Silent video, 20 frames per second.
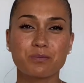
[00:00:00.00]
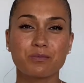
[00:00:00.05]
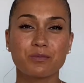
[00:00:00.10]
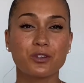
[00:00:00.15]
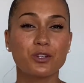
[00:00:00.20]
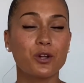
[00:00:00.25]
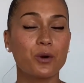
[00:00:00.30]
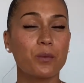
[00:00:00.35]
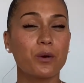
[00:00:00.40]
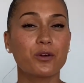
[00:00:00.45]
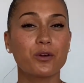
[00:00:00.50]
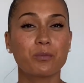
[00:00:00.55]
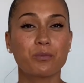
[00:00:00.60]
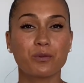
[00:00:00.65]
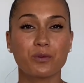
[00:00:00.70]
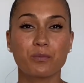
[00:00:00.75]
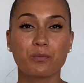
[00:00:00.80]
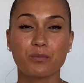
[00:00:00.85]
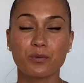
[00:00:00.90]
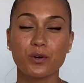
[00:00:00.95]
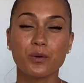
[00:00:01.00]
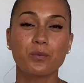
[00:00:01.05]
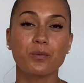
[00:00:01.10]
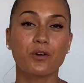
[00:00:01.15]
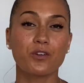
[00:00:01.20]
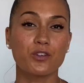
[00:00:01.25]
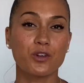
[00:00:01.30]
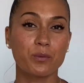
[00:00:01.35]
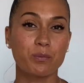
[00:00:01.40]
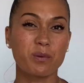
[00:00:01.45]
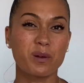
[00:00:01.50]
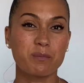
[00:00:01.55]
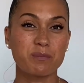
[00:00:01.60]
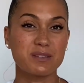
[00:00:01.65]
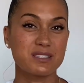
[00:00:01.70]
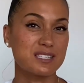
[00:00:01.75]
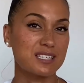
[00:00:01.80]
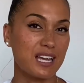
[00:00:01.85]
you don't want to put poop on your baby's